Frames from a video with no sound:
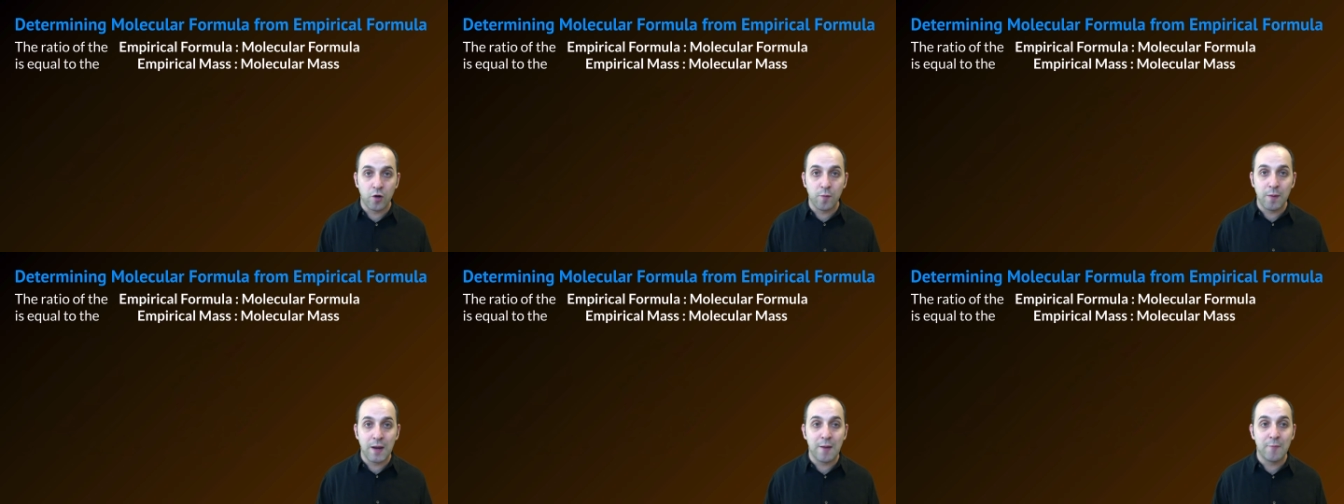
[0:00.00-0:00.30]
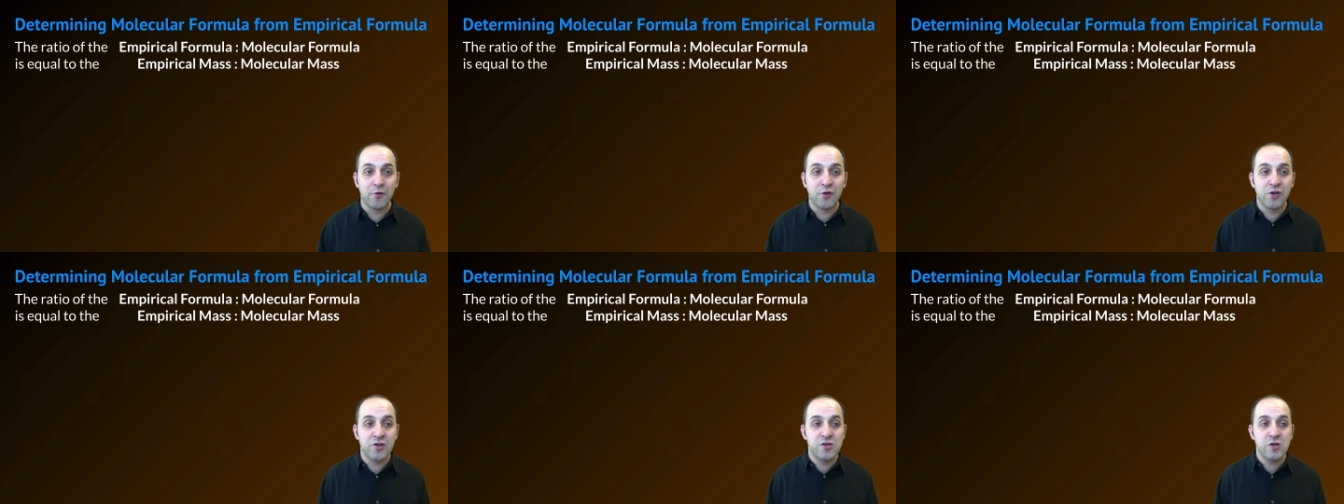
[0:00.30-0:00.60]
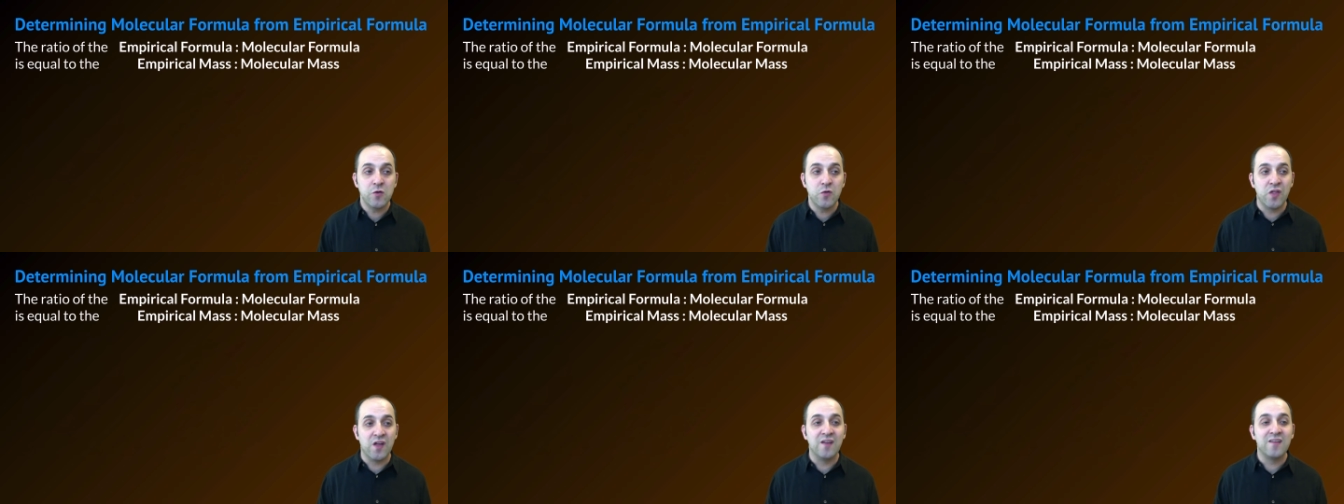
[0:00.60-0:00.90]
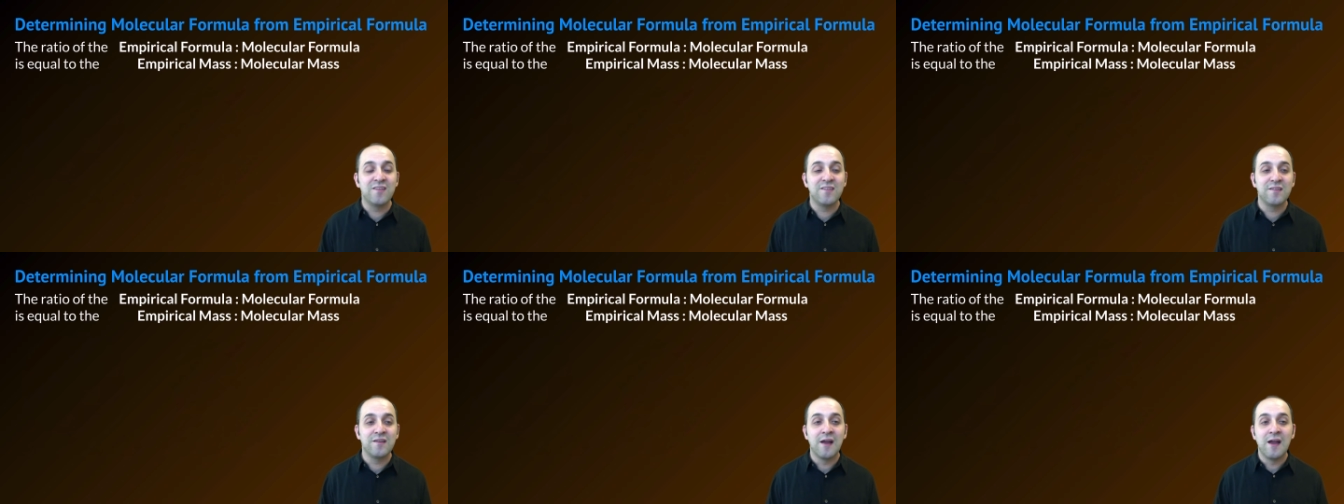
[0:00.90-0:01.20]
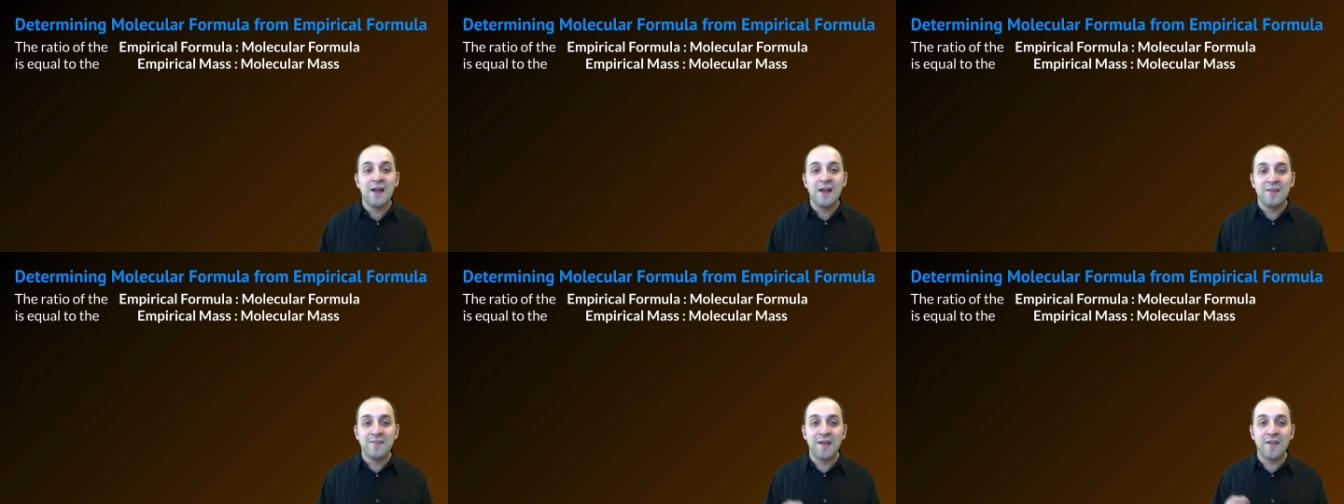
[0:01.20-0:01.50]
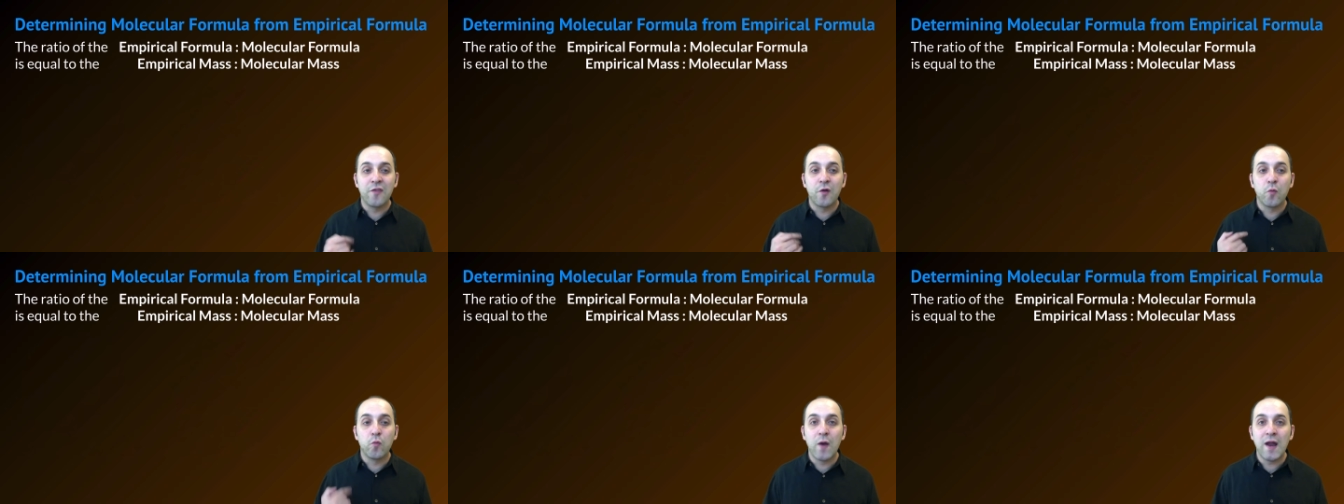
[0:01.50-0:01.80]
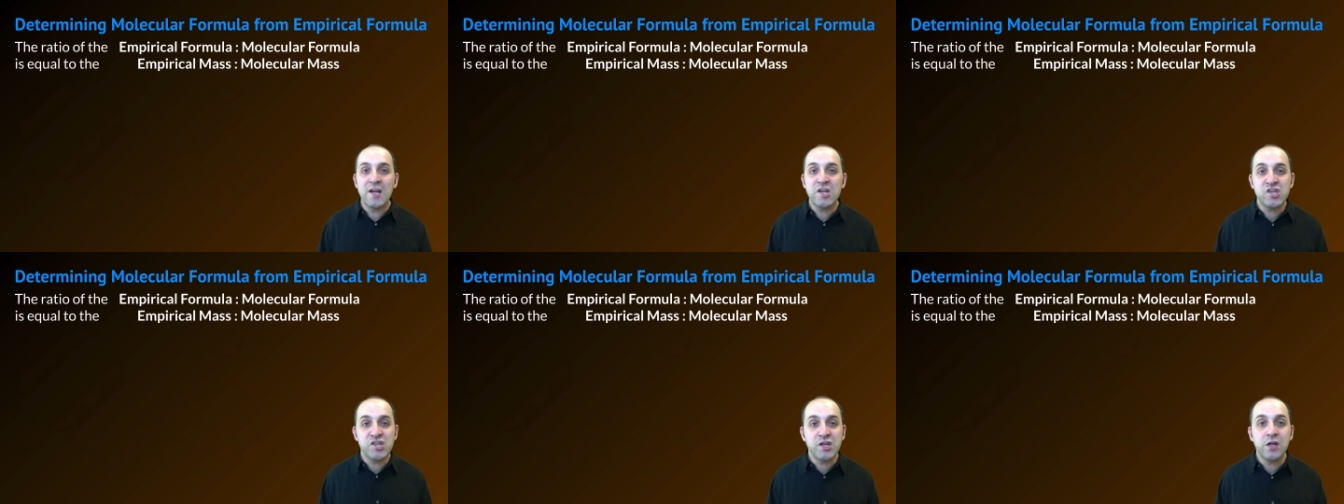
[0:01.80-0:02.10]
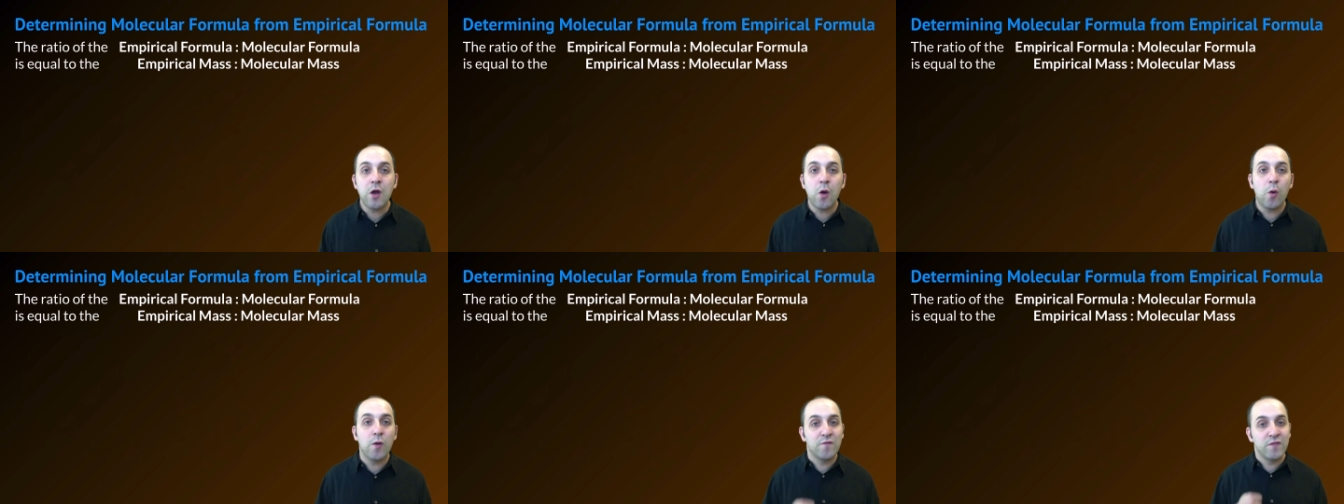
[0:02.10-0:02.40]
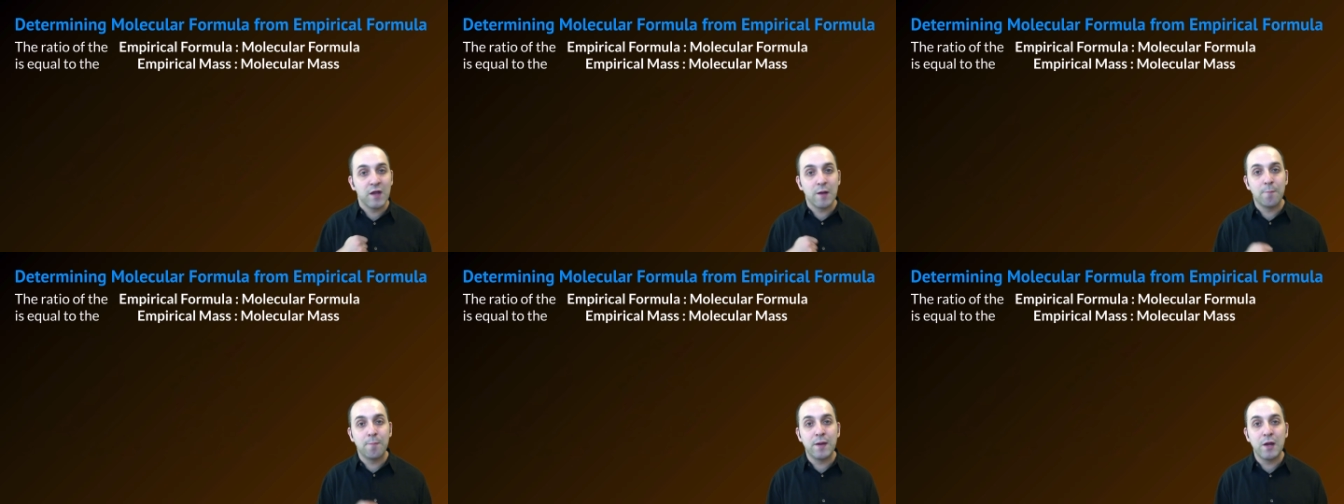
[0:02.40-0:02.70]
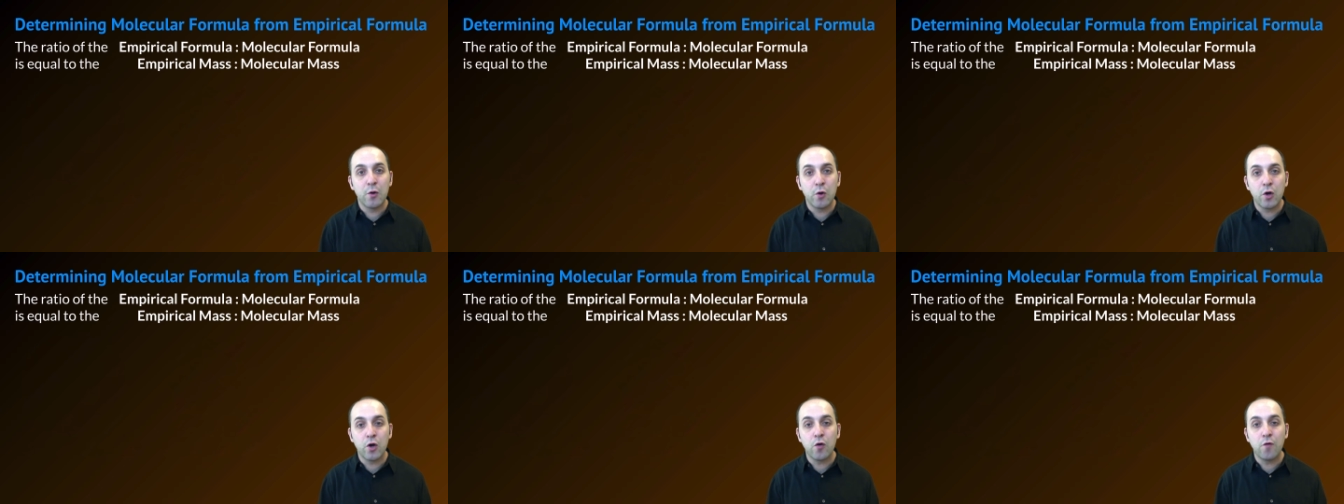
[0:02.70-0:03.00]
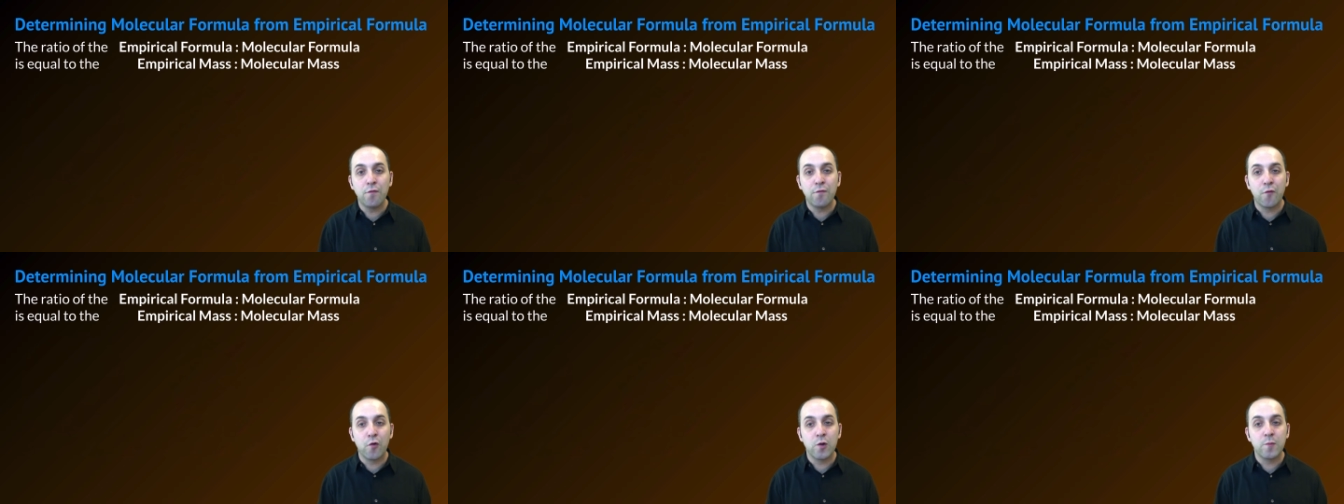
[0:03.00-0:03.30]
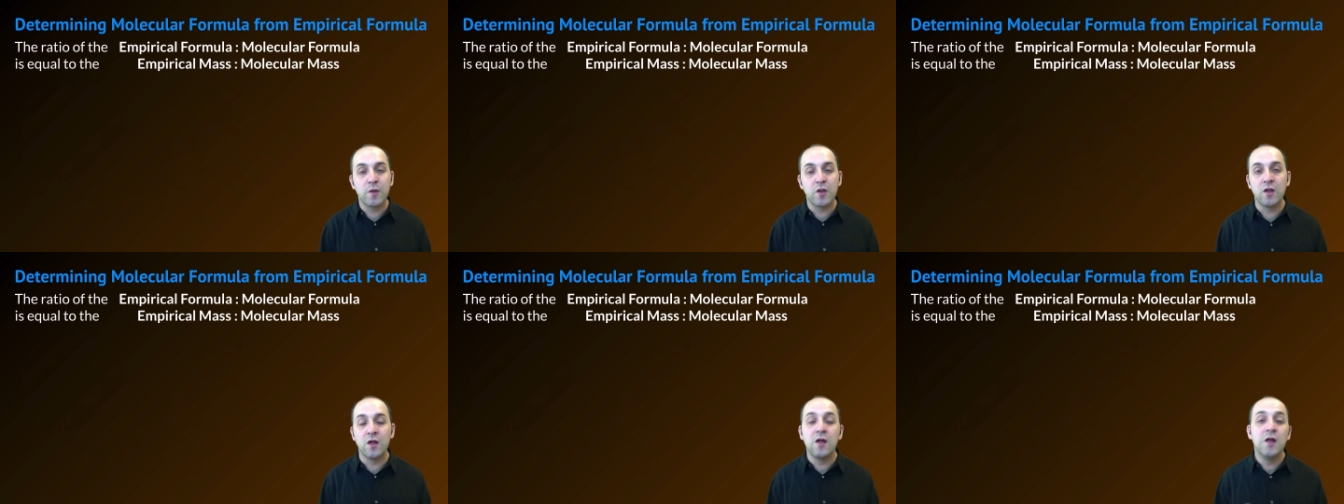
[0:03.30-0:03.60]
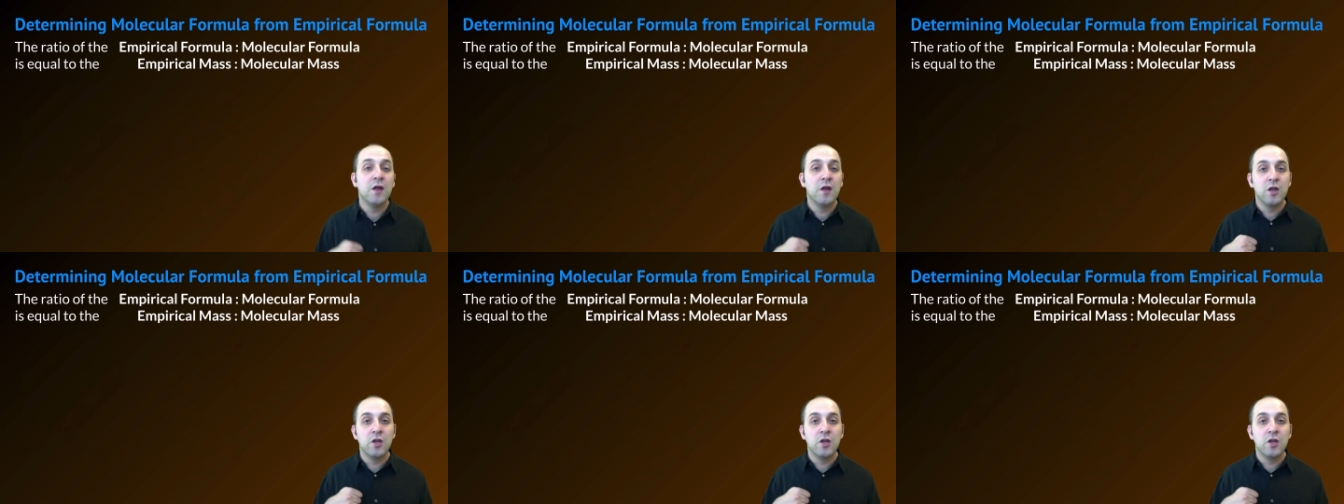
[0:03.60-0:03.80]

to be able to do this is that the ratio of the empirical formula